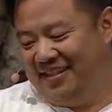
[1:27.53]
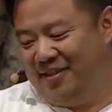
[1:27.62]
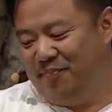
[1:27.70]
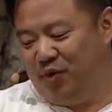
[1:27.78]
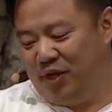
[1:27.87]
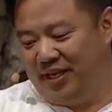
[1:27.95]
the
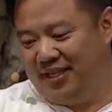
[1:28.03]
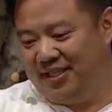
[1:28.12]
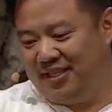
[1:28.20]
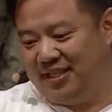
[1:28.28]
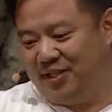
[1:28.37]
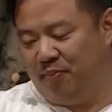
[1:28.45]
book
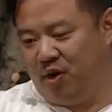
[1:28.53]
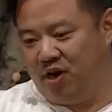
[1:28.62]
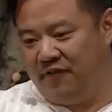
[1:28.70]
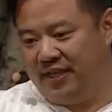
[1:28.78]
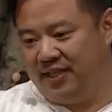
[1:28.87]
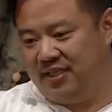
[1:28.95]
is, is part
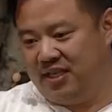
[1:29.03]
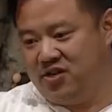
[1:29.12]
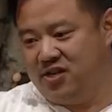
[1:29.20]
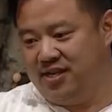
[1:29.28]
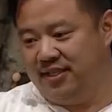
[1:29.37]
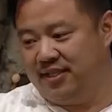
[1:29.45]
of a
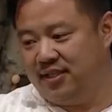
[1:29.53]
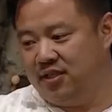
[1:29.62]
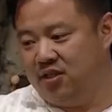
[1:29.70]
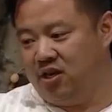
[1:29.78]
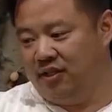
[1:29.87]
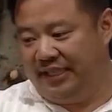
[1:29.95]
series
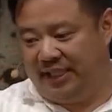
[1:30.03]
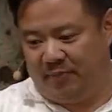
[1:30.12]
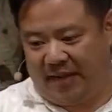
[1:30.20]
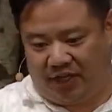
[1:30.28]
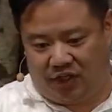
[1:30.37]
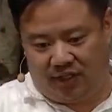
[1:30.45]
called
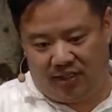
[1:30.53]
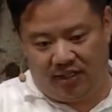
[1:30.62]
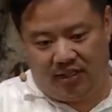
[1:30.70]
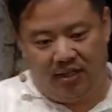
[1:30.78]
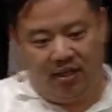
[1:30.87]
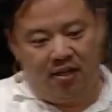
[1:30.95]

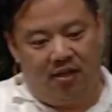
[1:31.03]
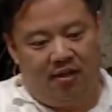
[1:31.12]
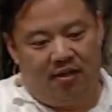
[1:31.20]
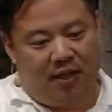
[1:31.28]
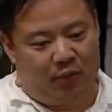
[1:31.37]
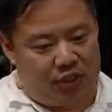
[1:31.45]
Dispatches
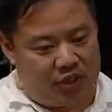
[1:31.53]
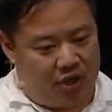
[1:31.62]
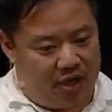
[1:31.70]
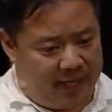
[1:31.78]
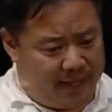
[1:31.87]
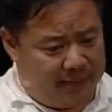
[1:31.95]
that we're
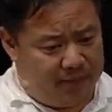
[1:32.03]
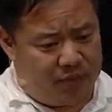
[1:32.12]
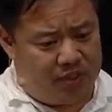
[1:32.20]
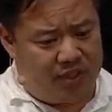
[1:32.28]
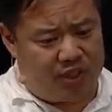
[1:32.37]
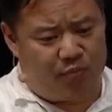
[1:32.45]
starting
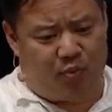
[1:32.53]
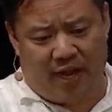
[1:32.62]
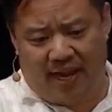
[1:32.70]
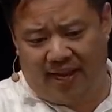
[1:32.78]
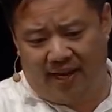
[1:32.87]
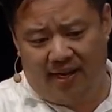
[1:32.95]
to
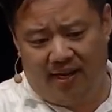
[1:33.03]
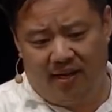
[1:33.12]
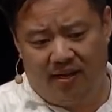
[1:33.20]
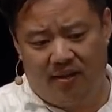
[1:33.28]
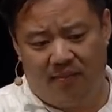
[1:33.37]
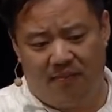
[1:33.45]
spread
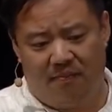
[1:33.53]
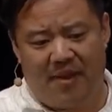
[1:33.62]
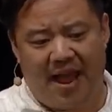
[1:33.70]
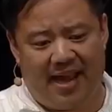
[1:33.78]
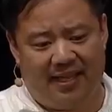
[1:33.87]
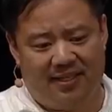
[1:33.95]
M
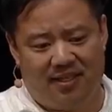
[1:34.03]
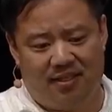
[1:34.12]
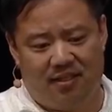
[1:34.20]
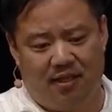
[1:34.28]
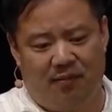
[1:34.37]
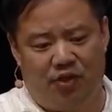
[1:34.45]
A
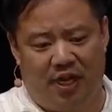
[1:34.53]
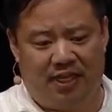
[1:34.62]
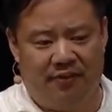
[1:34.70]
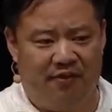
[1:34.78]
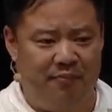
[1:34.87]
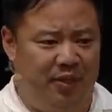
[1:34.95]
D's
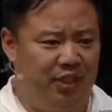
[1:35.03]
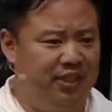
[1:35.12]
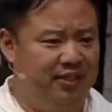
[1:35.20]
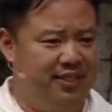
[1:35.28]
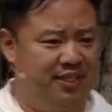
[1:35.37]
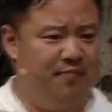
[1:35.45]
objective of
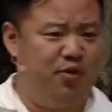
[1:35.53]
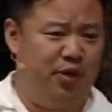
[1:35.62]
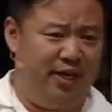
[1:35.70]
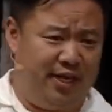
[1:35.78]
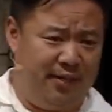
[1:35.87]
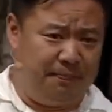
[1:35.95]
building this
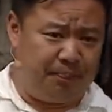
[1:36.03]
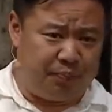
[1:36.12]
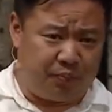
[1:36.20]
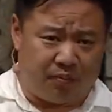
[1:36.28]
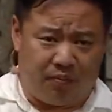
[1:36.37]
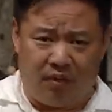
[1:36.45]
community
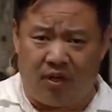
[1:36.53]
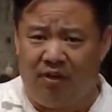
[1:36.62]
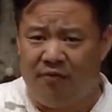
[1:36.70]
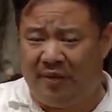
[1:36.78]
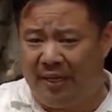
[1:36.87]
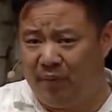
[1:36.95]

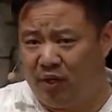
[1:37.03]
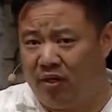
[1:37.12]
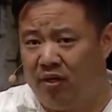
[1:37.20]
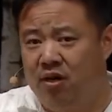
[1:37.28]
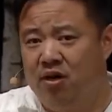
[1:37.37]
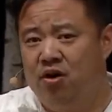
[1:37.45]
of
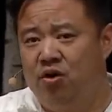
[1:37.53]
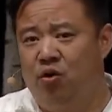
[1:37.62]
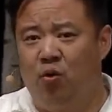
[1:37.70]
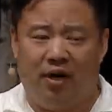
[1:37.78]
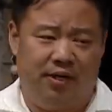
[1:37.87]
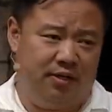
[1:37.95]
people who
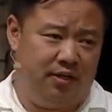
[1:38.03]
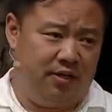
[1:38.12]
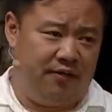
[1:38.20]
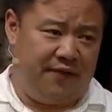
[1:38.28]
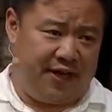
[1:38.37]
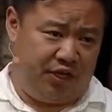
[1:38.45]
want to
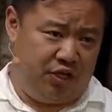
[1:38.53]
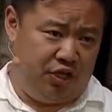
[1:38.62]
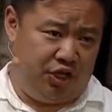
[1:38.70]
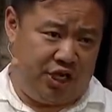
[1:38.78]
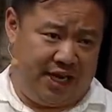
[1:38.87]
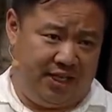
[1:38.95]
affect good
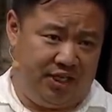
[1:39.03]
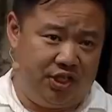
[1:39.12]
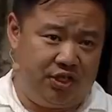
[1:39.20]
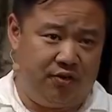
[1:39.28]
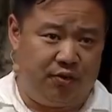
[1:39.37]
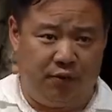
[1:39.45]

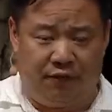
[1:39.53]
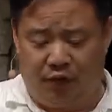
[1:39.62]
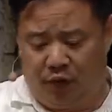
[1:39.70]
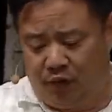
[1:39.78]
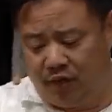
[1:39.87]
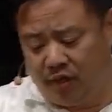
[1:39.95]
change through
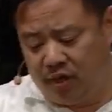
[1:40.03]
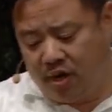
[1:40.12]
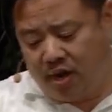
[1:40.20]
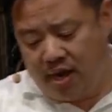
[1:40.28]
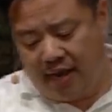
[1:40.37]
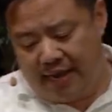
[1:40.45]
food.
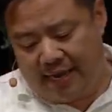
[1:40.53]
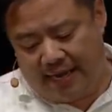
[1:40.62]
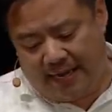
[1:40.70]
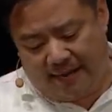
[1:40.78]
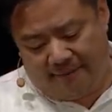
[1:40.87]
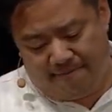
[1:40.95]

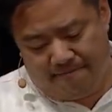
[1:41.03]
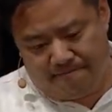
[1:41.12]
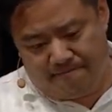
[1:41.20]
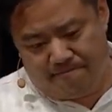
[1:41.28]
Um,